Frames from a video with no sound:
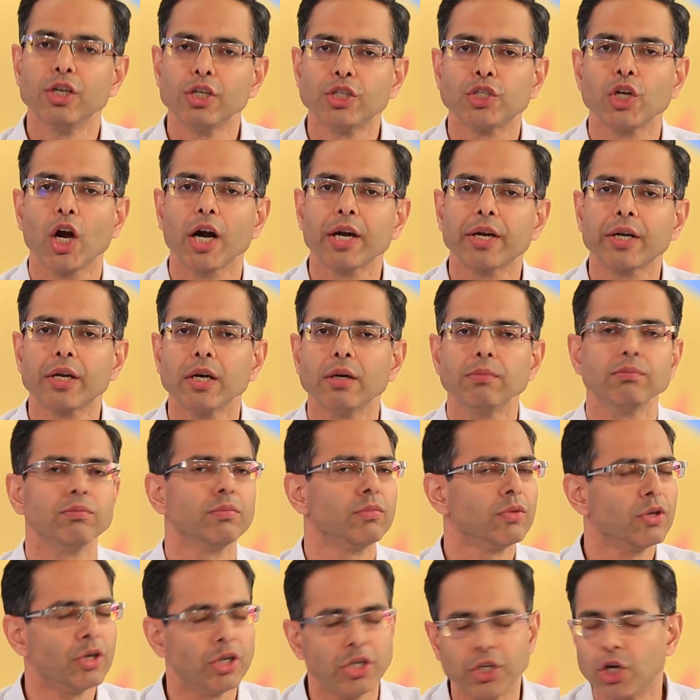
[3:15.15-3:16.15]
Short
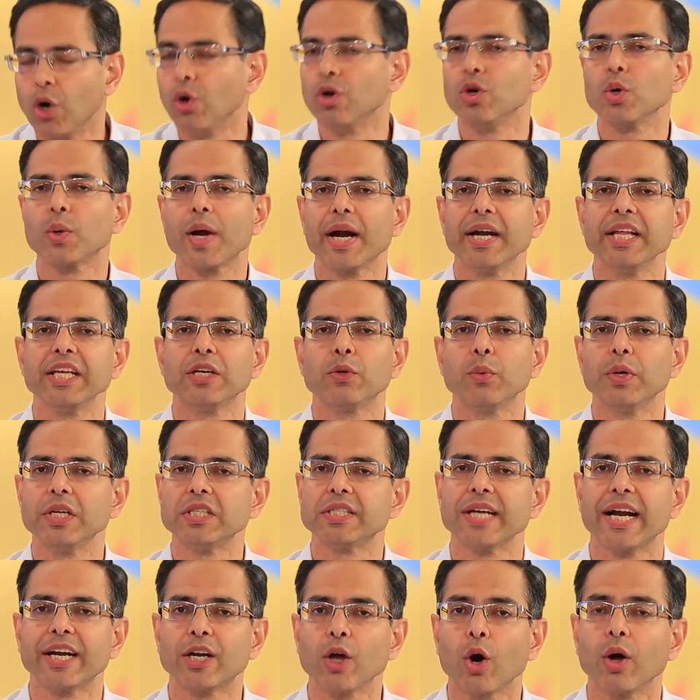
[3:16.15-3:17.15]
term, don't look at
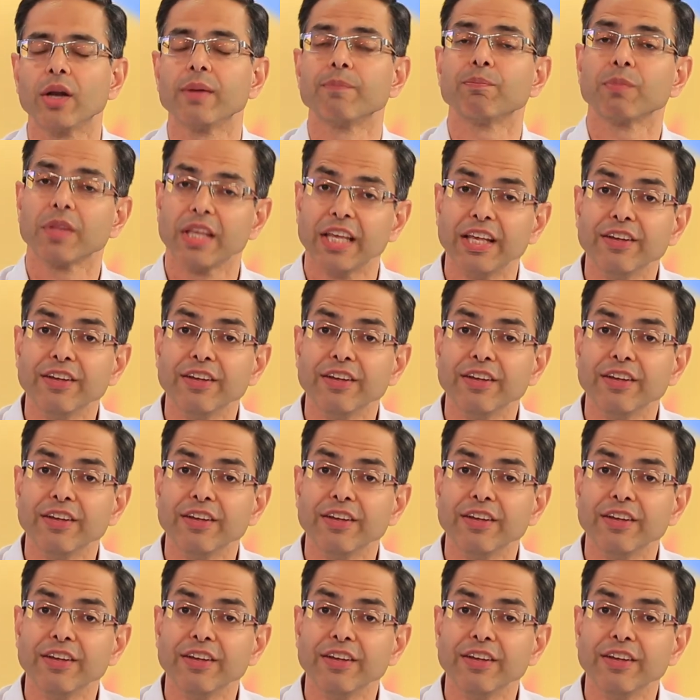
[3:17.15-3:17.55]
equities at all.